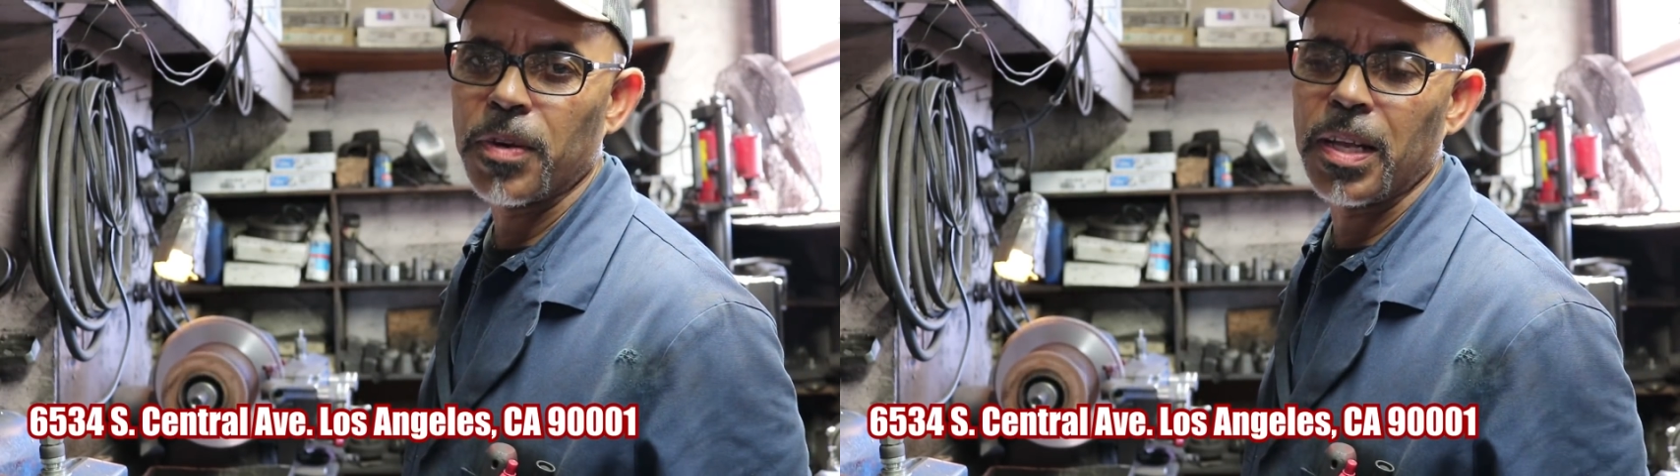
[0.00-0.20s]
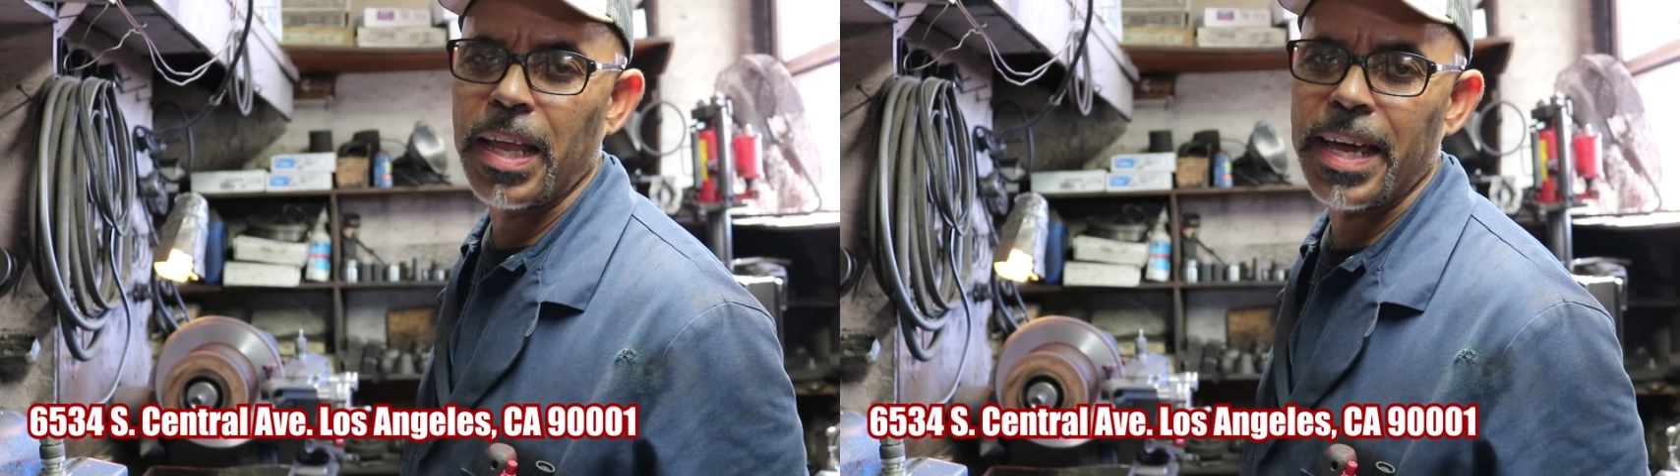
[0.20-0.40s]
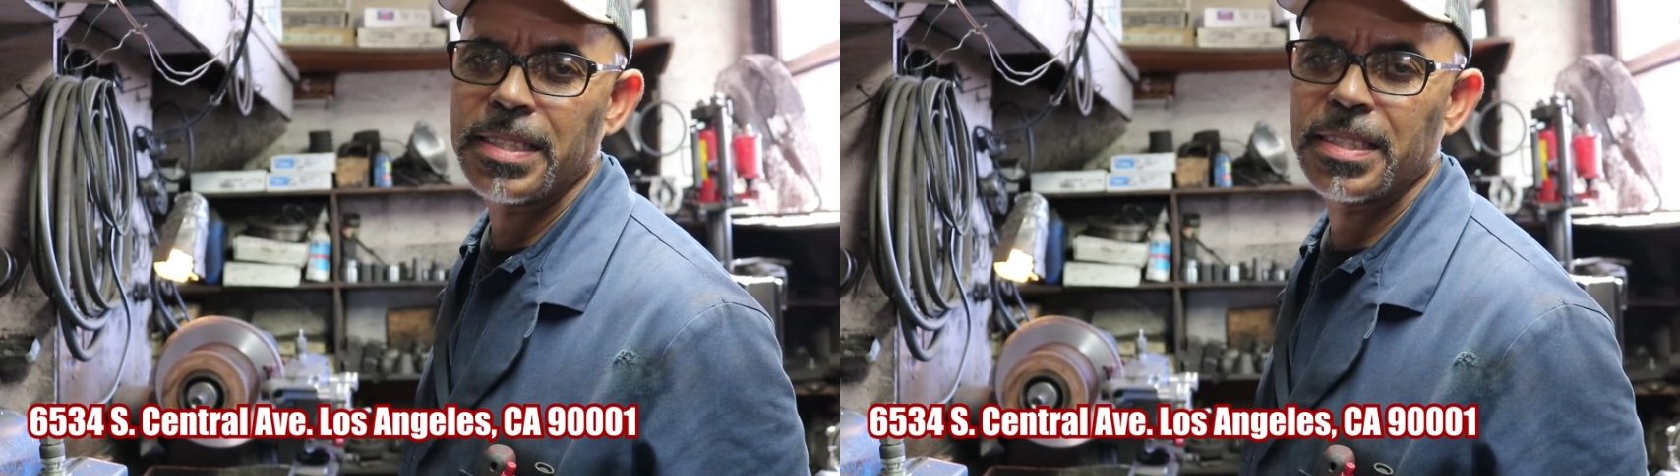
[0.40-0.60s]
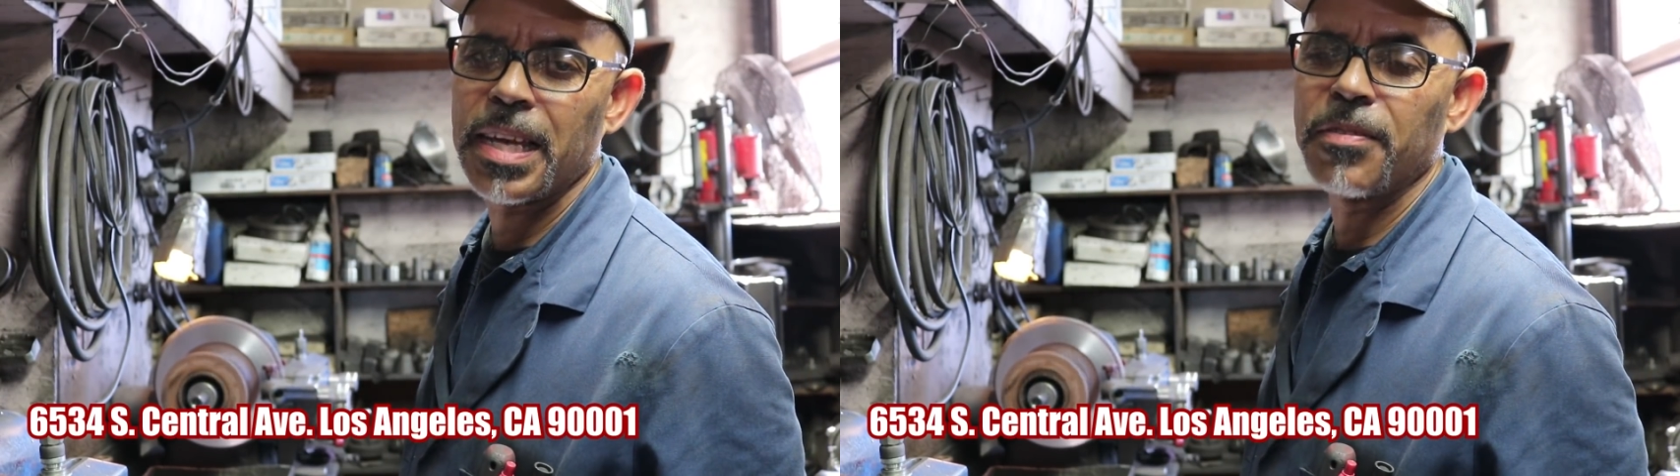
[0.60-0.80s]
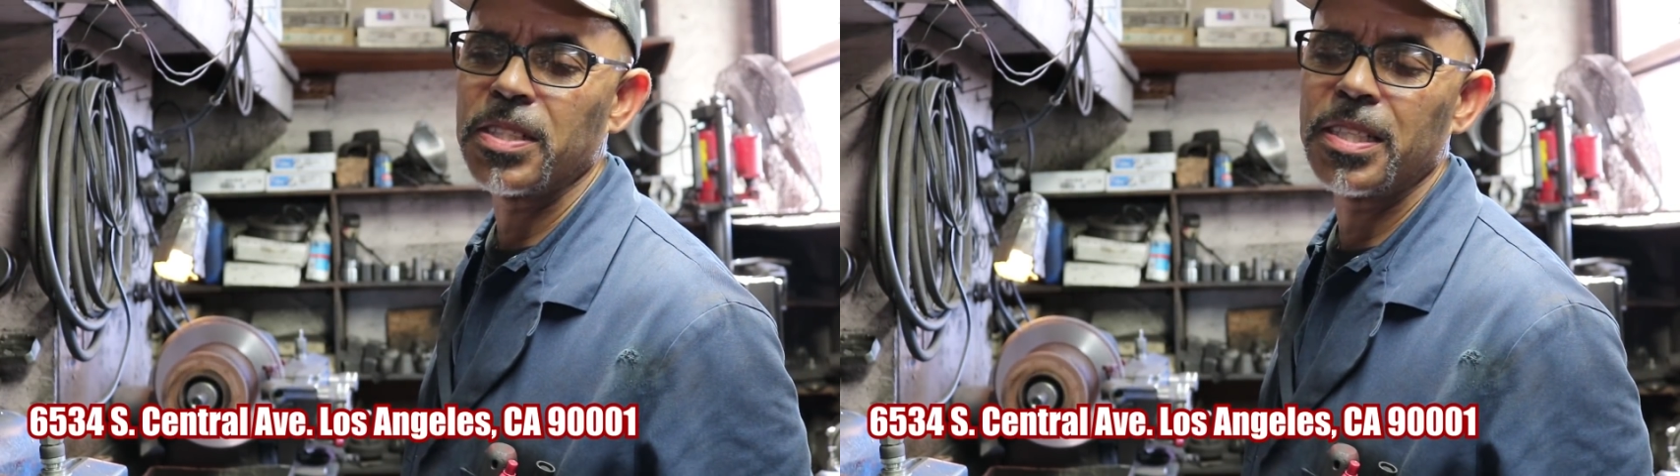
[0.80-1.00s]
for the last
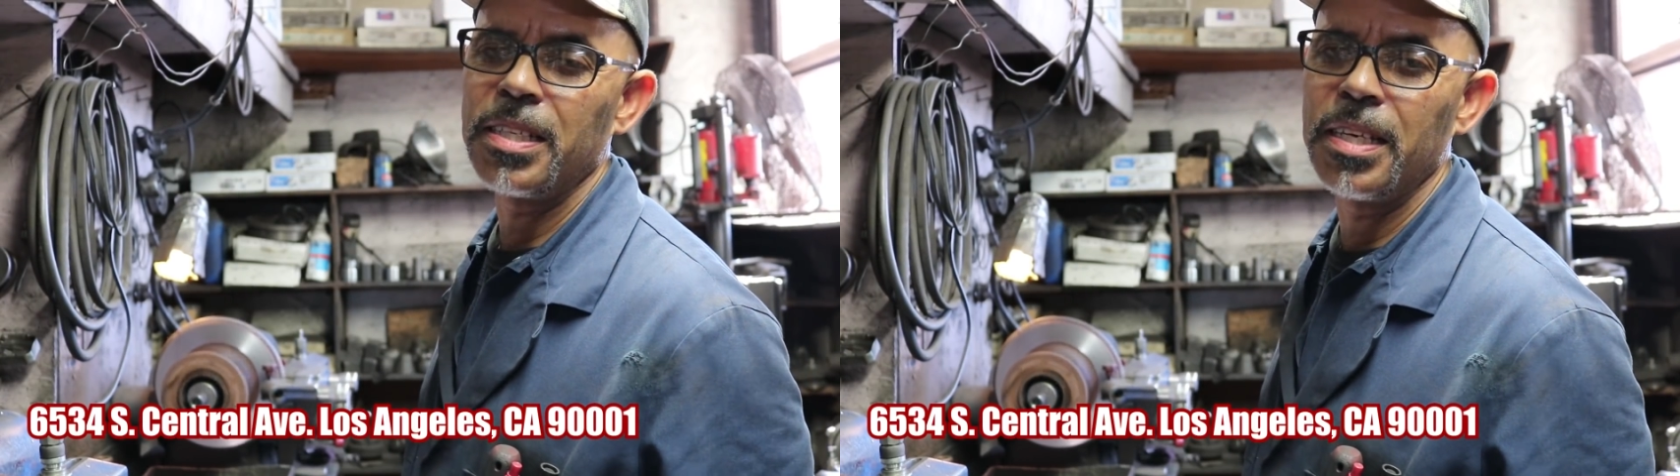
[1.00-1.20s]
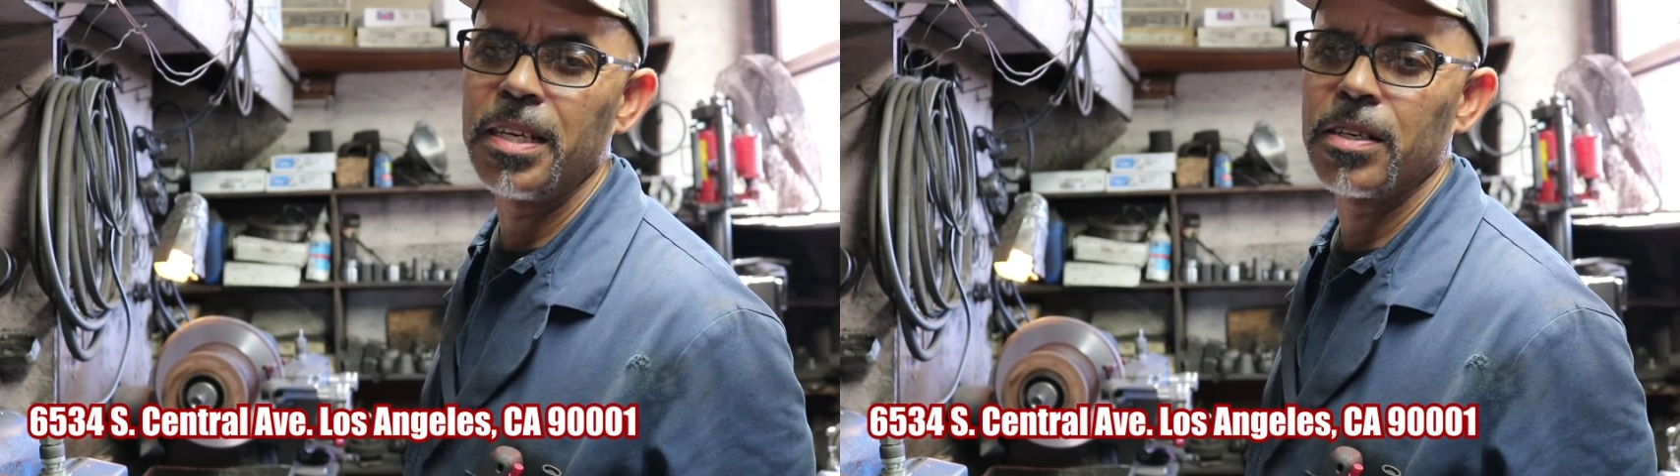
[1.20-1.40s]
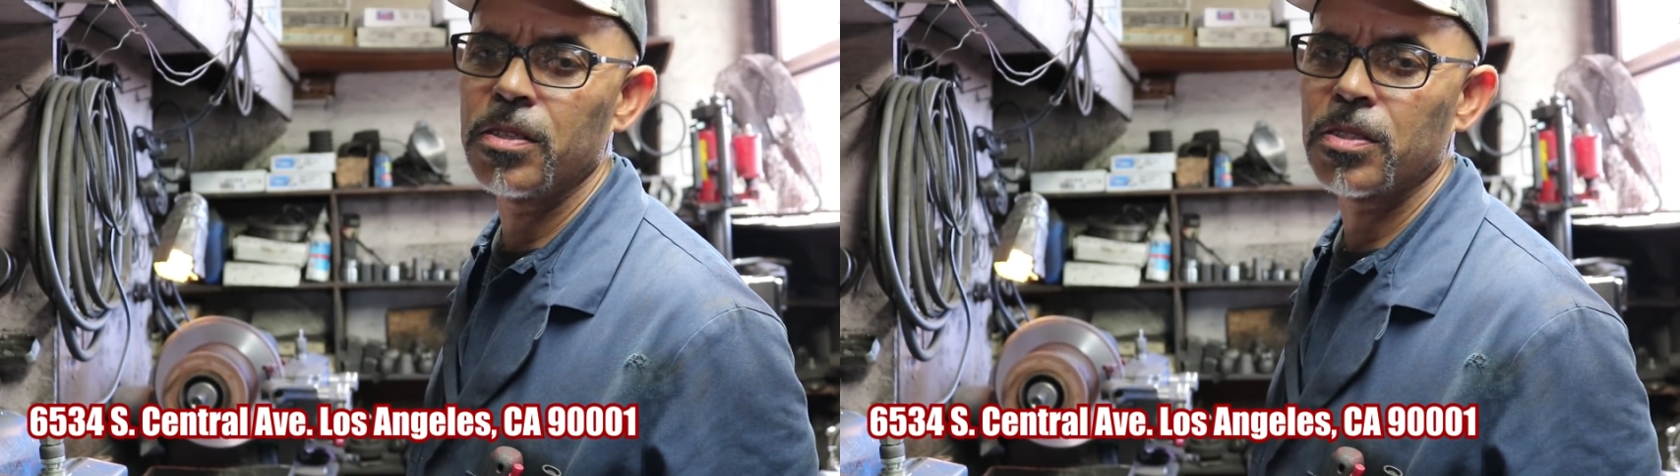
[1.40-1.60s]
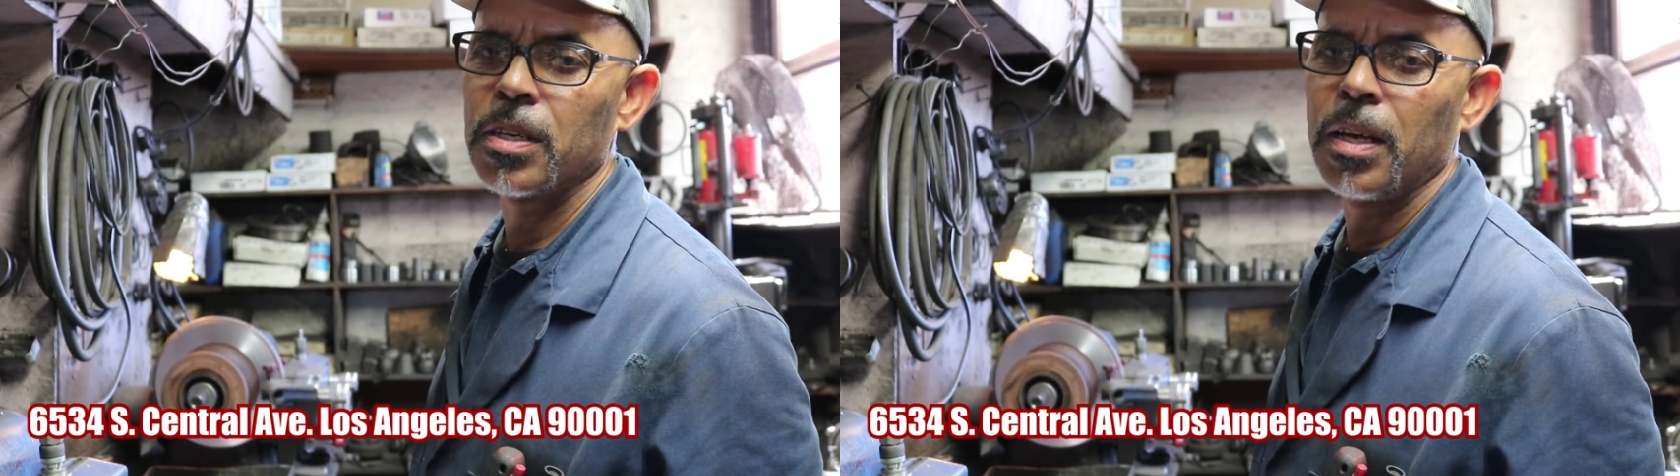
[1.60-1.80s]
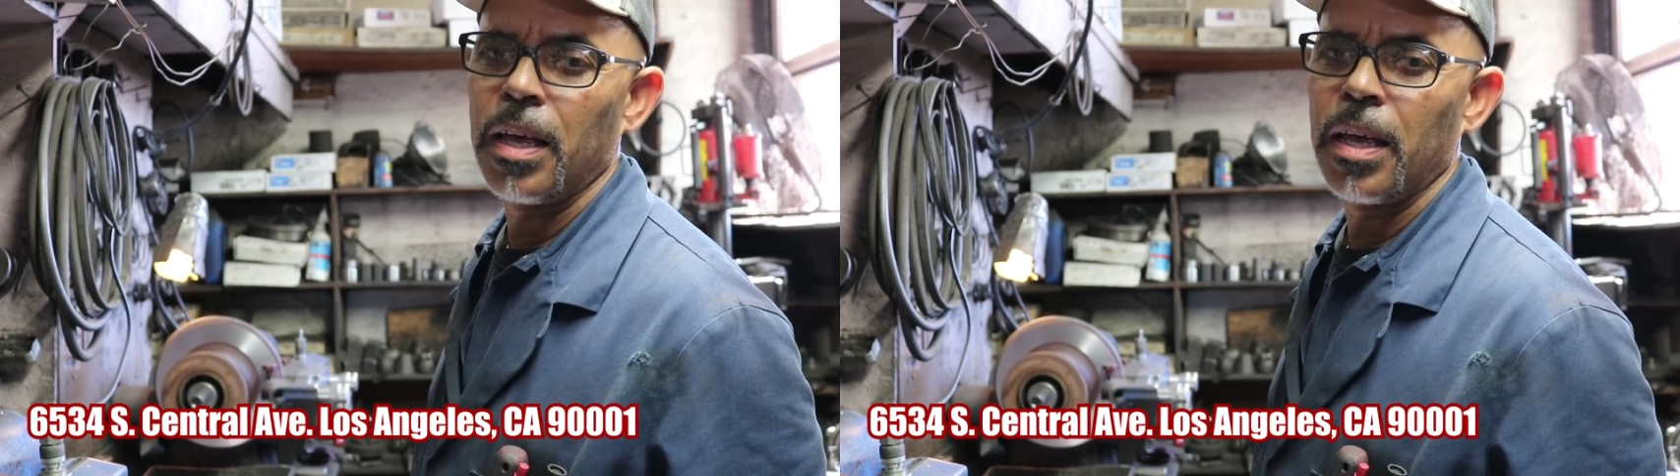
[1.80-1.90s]
70 years.